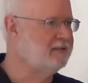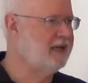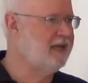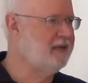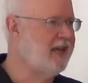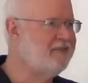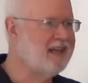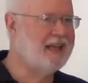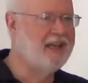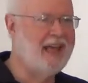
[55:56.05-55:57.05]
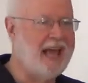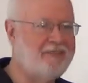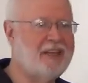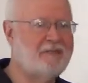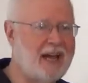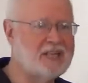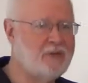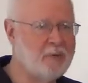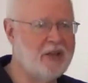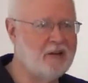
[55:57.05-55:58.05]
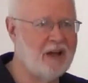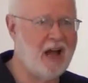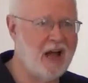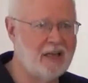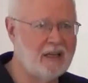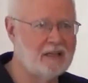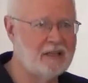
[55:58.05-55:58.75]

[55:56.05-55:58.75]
Okay? You have any, have any advice for me here, God?